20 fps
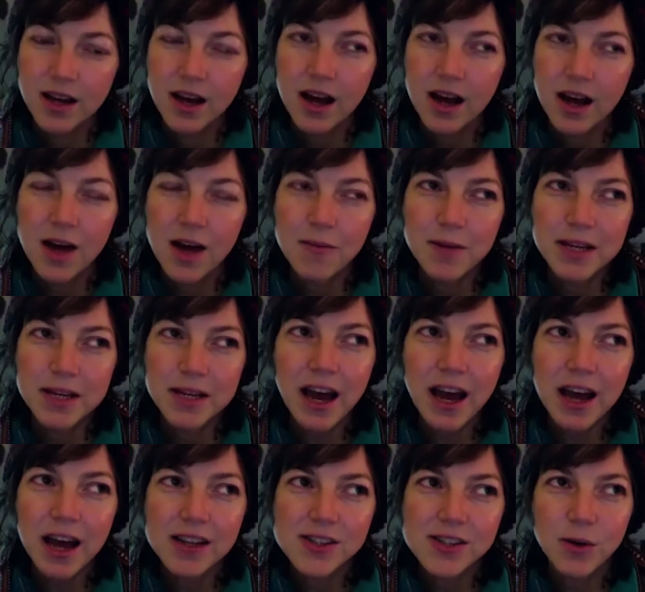Yeah,
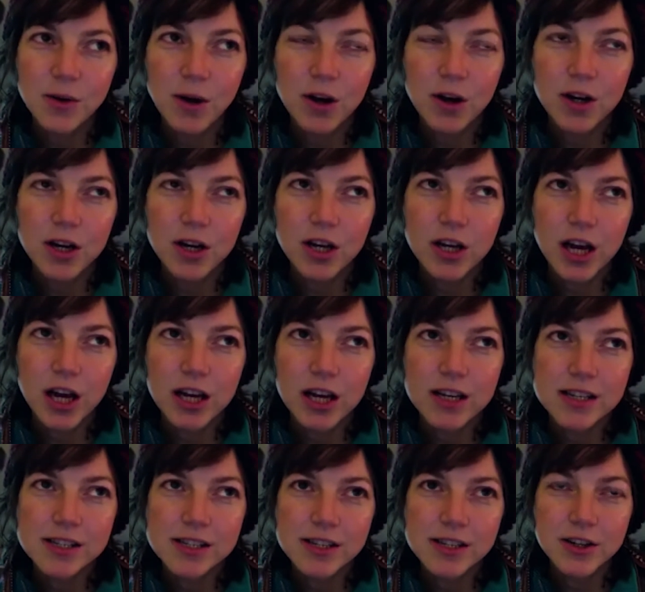so arnica
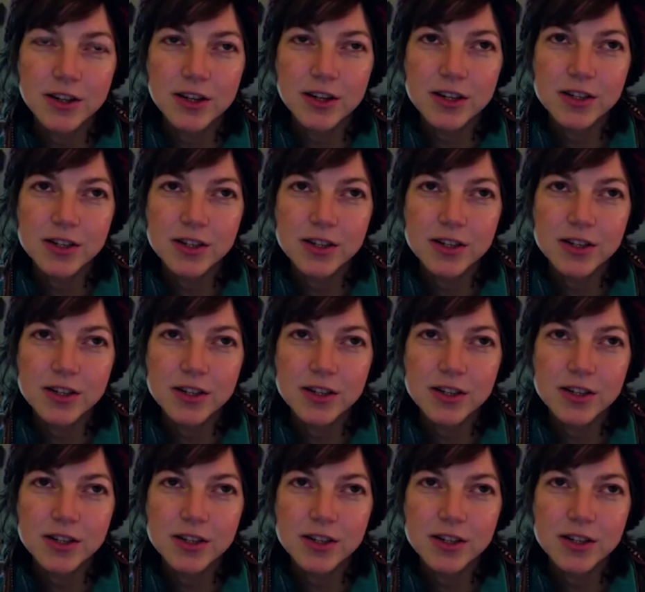is a good